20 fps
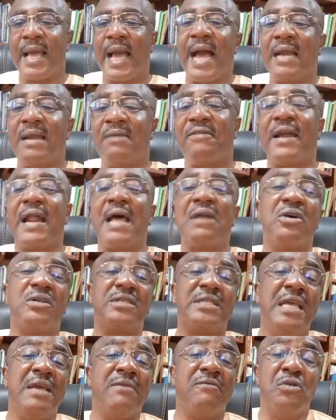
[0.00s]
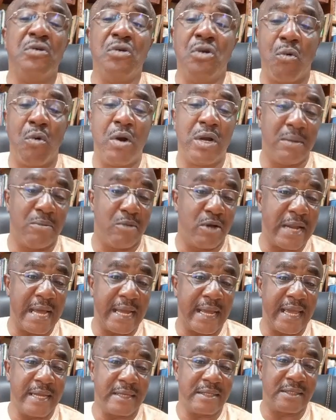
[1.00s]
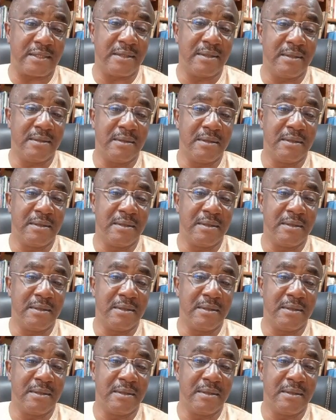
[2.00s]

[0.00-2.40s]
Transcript: And the father doesn't even know what the mother gets.